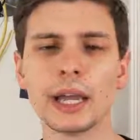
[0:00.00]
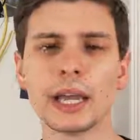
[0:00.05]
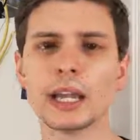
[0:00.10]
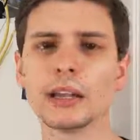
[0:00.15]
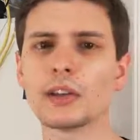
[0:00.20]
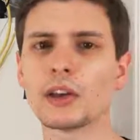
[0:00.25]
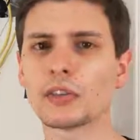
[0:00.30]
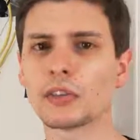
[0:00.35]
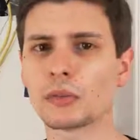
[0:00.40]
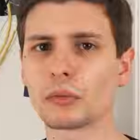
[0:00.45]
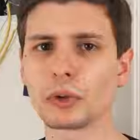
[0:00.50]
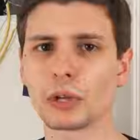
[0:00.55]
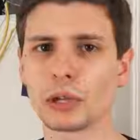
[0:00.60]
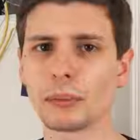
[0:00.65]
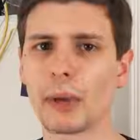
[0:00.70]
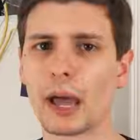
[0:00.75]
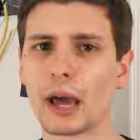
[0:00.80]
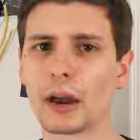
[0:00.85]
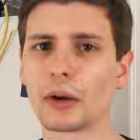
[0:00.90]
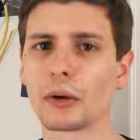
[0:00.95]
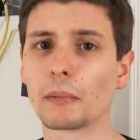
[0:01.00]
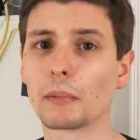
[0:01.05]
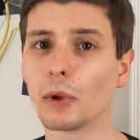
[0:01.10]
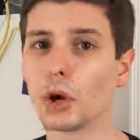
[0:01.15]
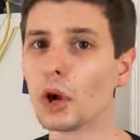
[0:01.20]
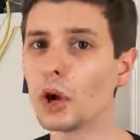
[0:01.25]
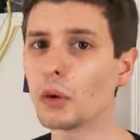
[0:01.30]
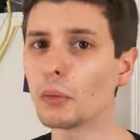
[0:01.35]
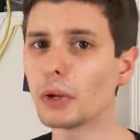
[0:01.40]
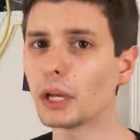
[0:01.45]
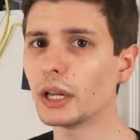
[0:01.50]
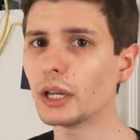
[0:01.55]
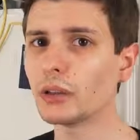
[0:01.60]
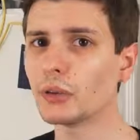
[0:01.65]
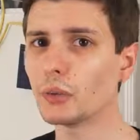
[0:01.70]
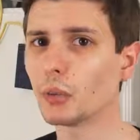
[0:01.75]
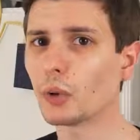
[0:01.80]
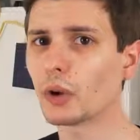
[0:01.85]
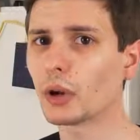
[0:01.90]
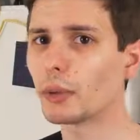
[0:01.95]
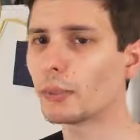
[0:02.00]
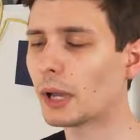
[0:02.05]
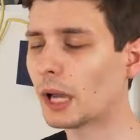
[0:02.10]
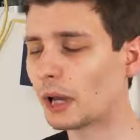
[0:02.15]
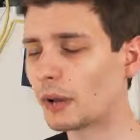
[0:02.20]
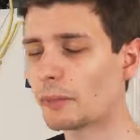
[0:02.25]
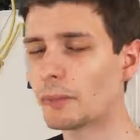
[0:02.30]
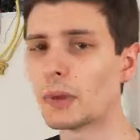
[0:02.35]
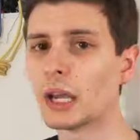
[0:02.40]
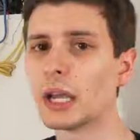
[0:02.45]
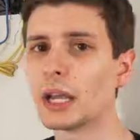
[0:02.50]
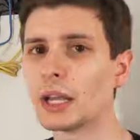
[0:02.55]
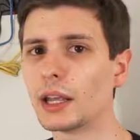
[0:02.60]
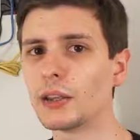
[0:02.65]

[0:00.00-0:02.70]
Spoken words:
It doesn't really matter. All we need to worry about